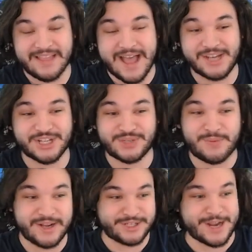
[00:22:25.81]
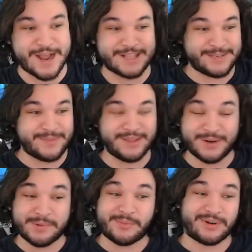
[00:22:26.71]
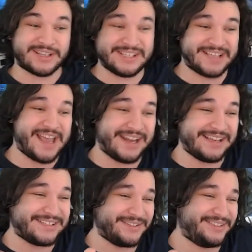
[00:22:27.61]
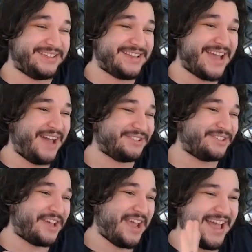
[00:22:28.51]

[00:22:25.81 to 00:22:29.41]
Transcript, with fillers: I just wish I got something a little bit more exciting, is the only thing I'll say.